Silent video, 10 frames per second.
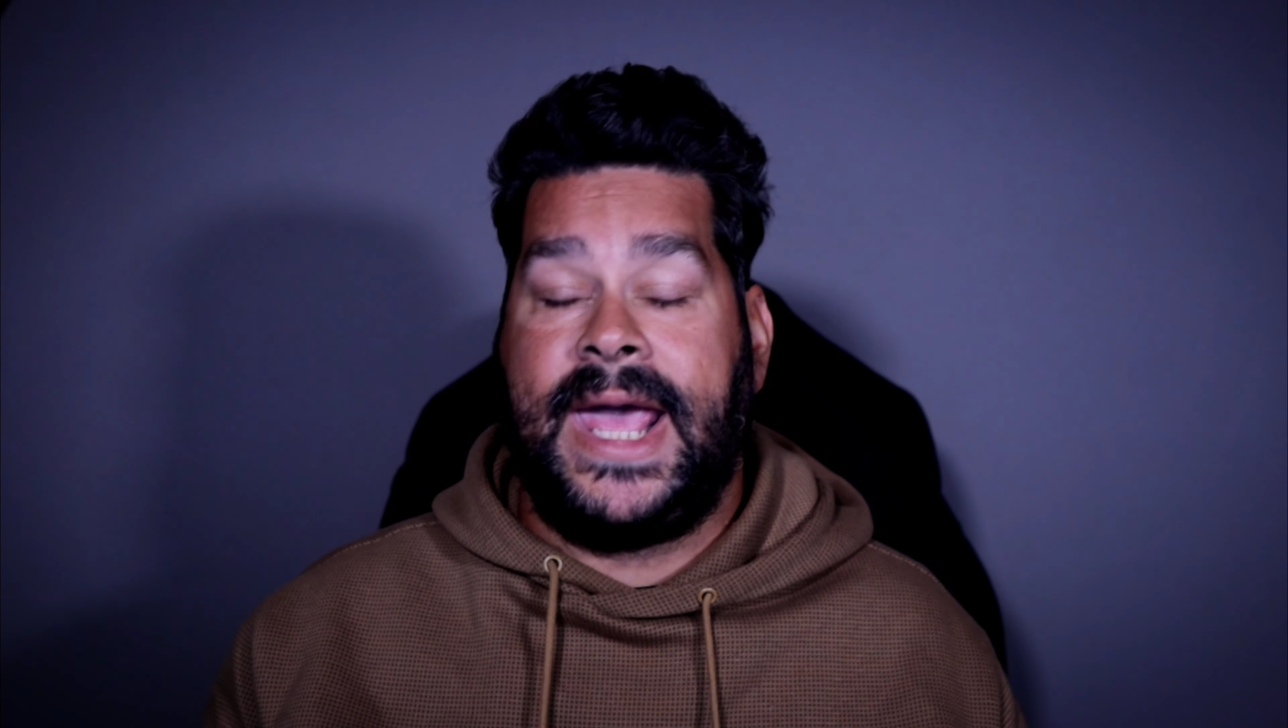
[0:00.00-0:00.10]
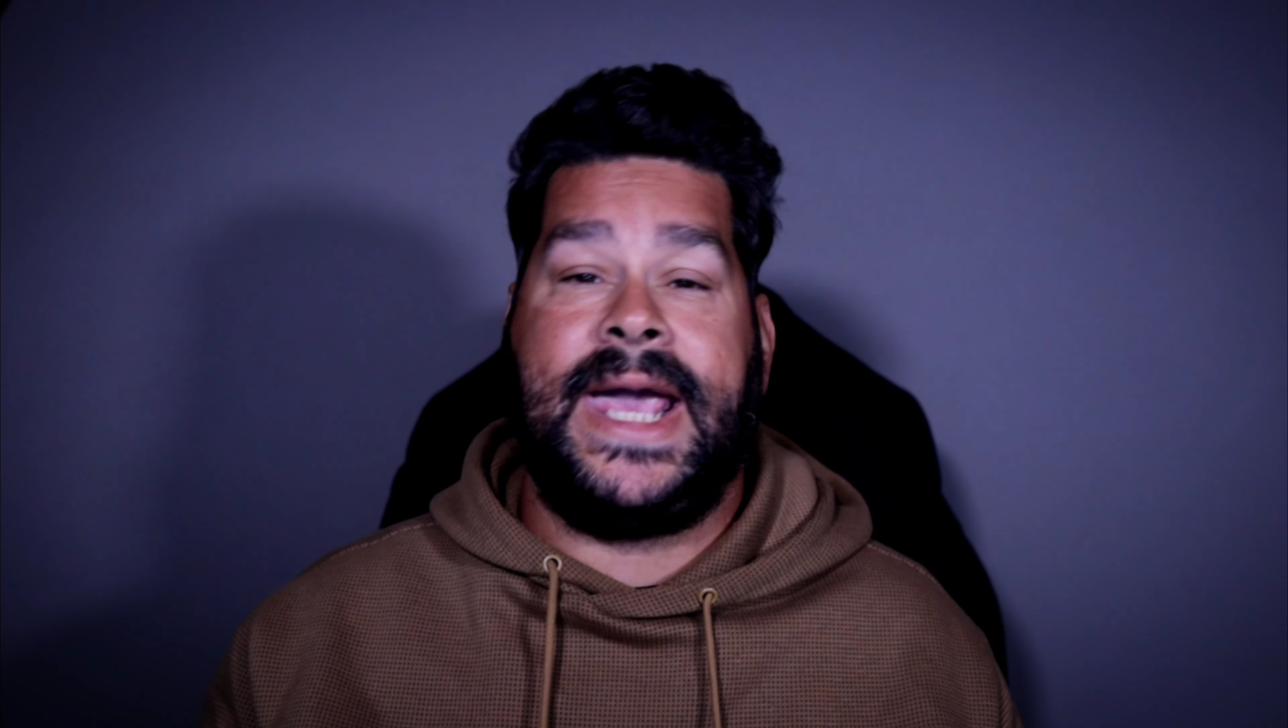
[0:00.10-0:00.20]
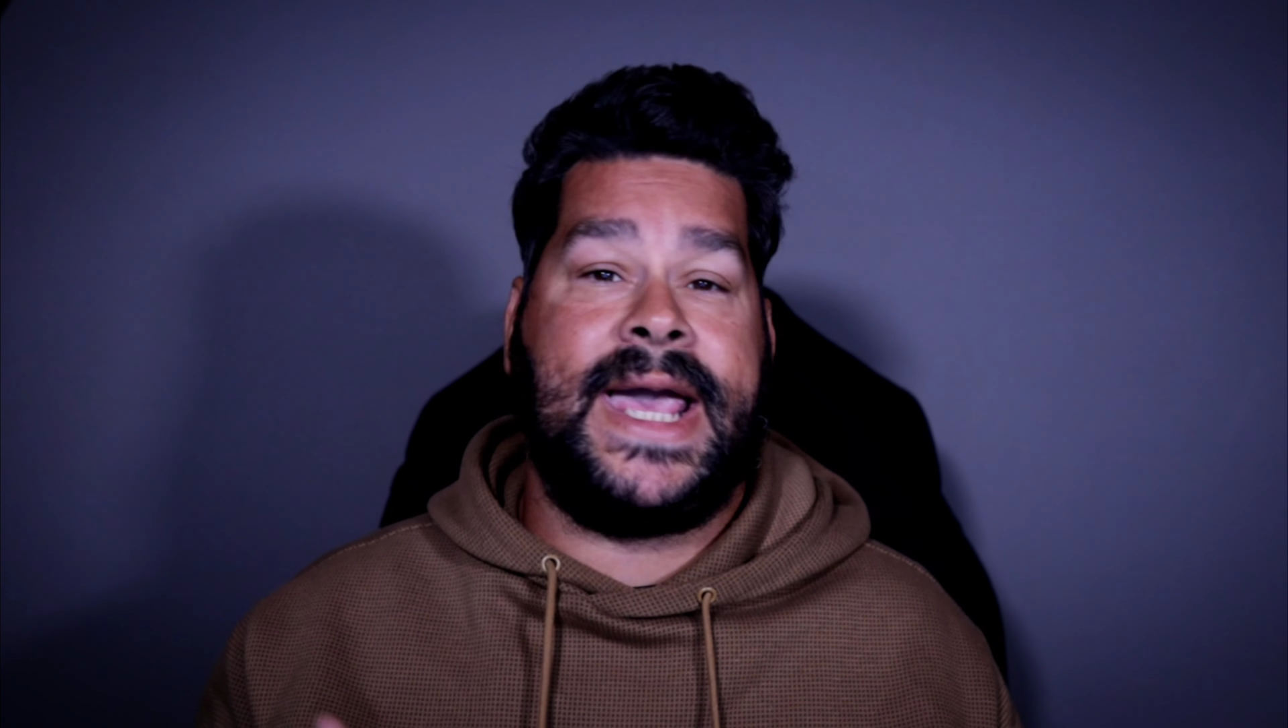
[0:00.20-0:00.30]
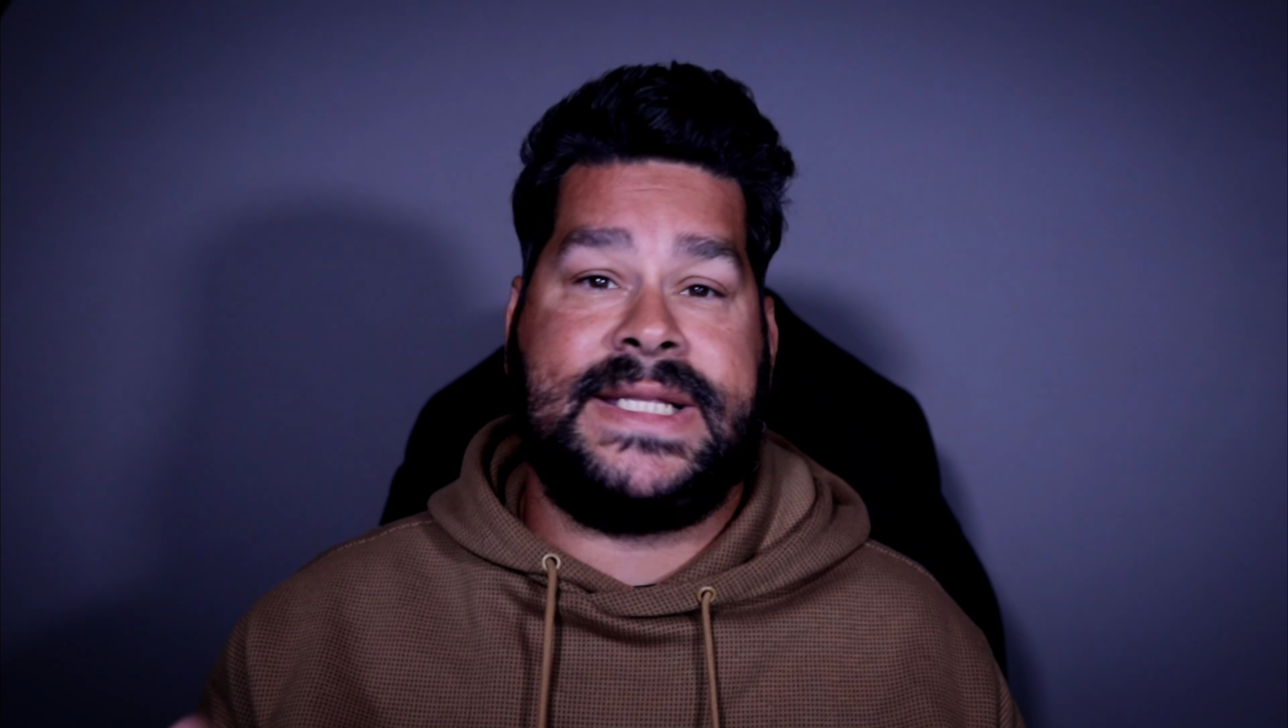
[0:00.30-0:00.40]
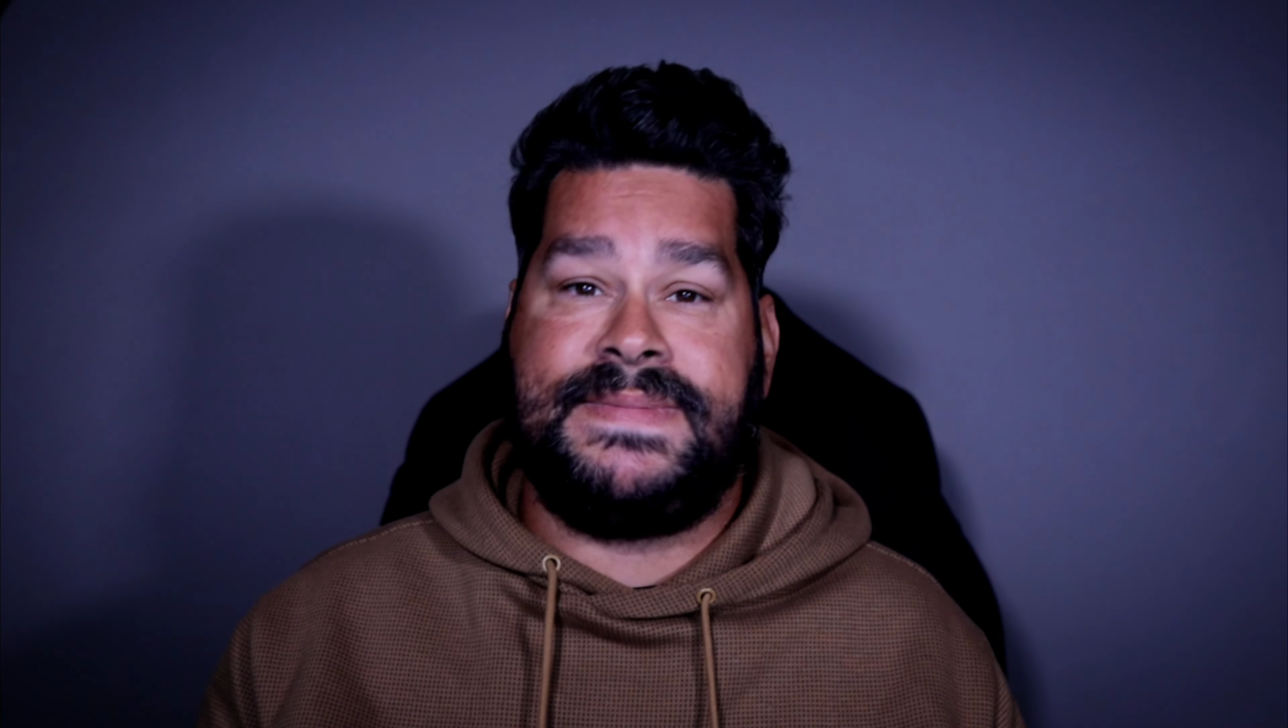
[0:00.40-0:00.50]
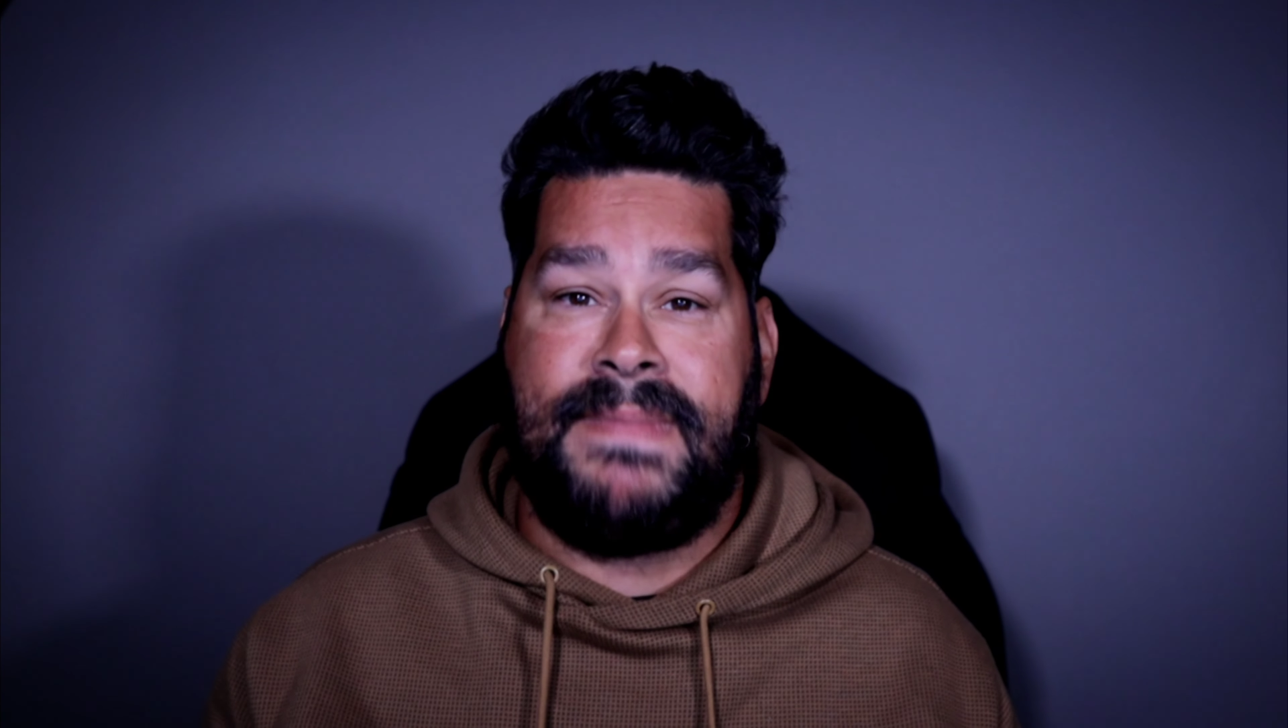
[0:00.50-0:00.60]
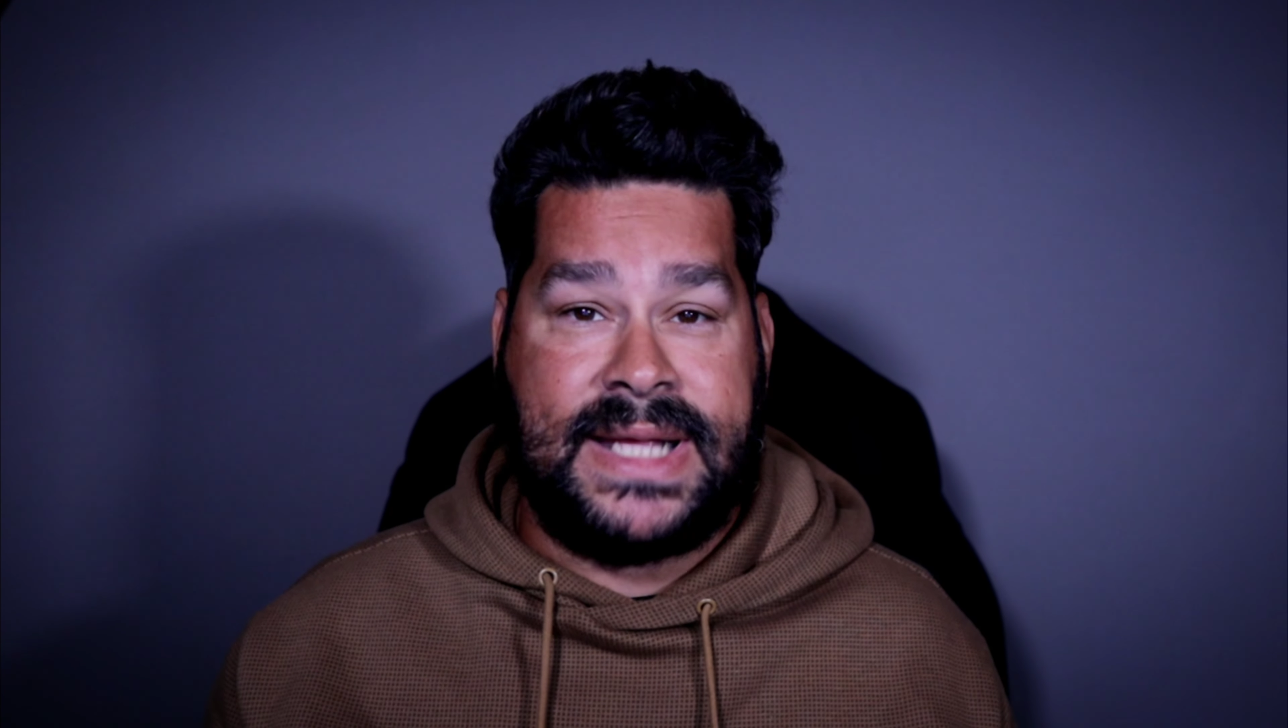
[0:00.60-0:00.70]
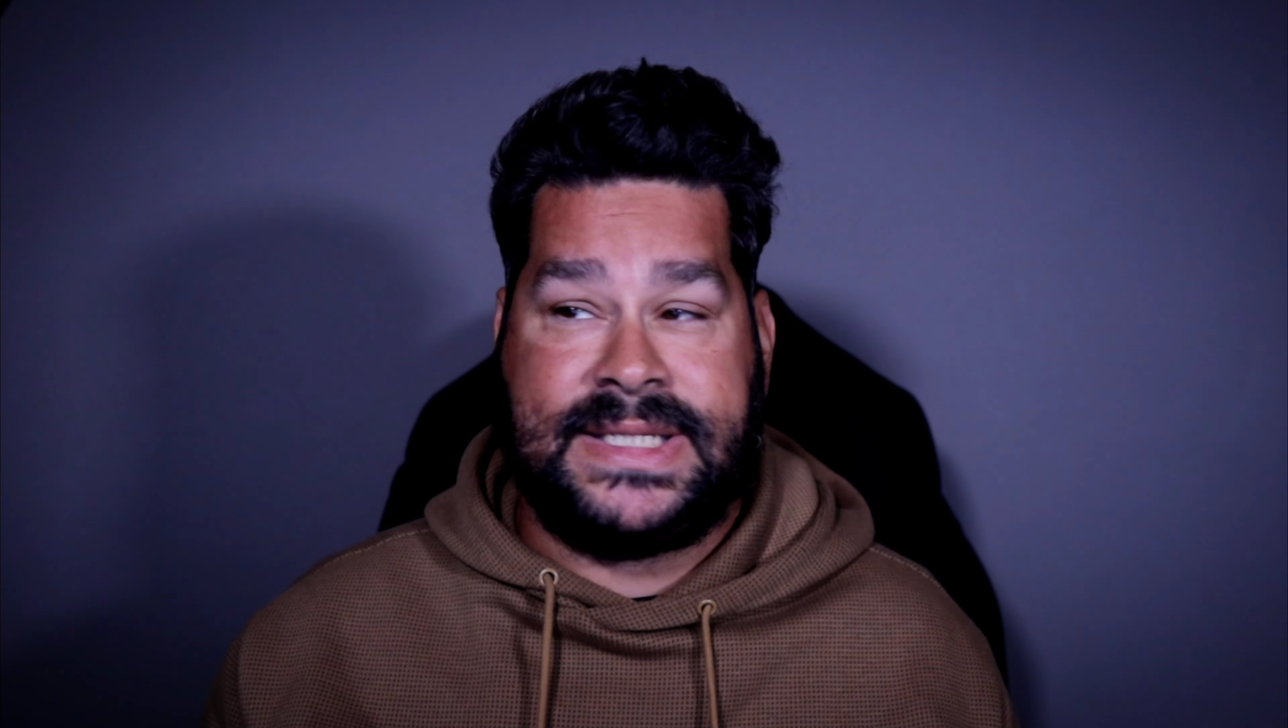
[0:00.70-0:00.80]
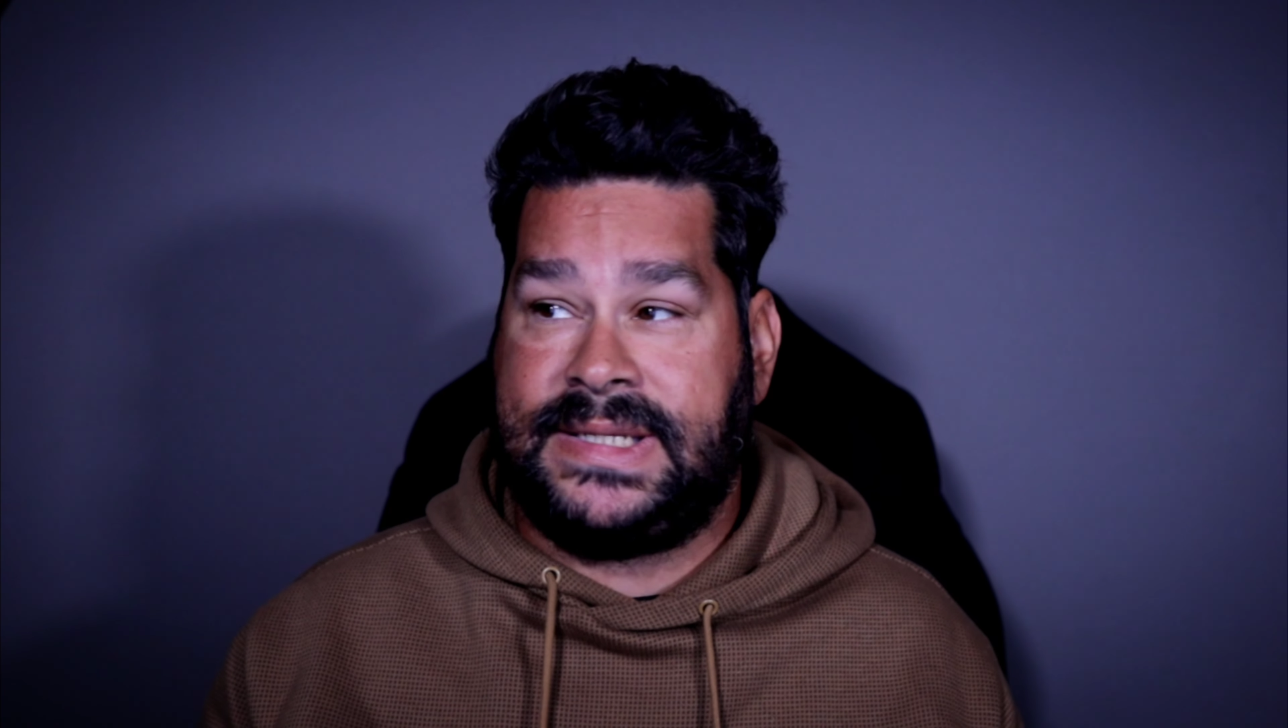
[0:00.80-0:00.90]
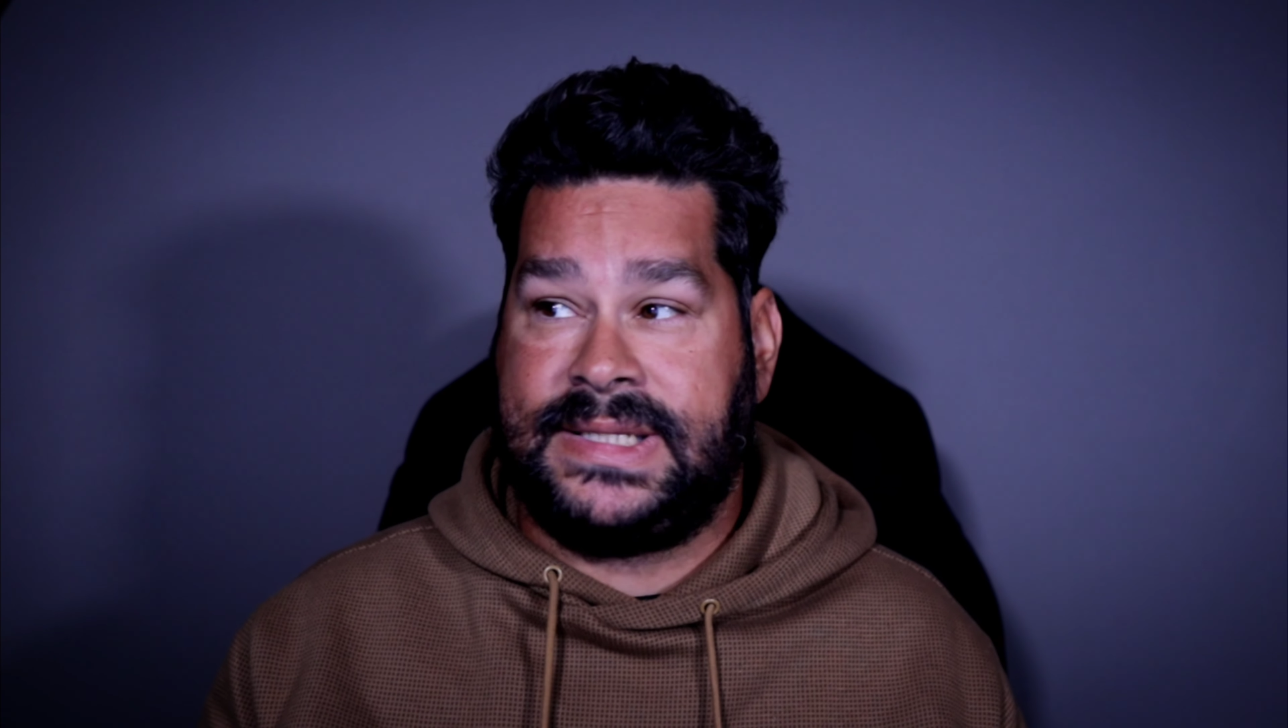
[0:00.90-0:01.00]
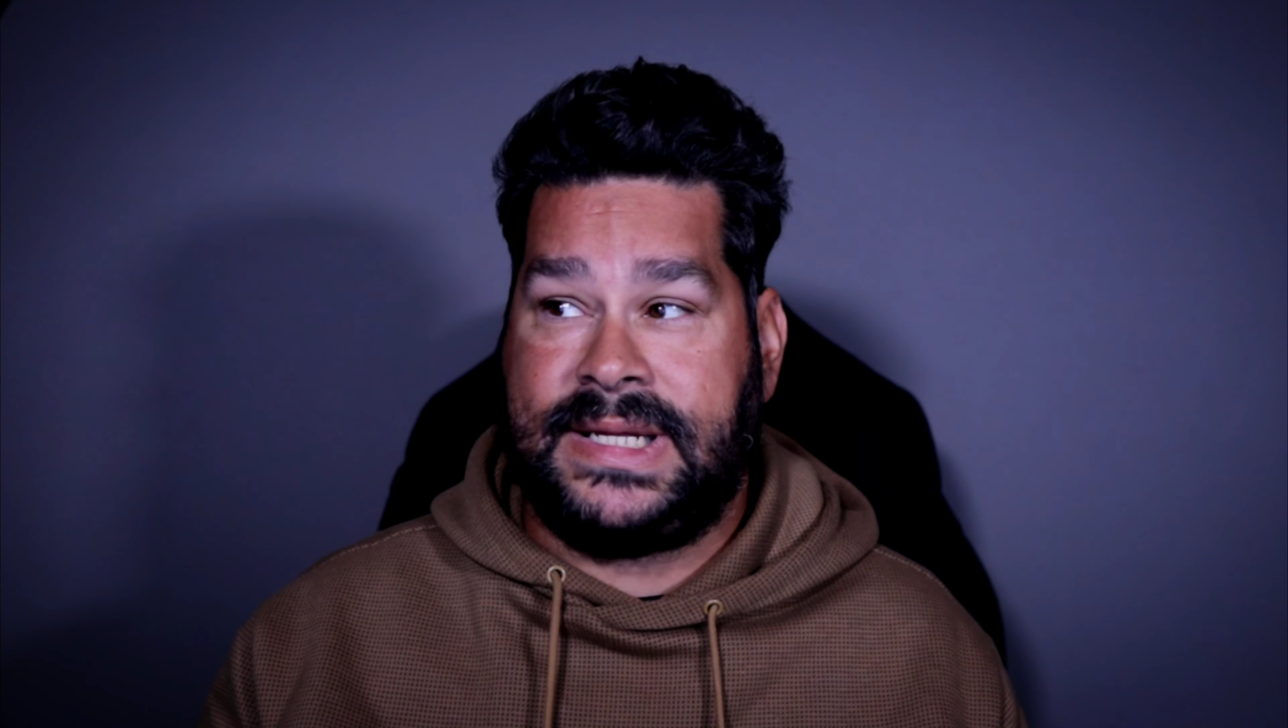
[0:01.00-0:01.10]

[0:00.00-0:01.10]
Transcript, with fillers: it gets messy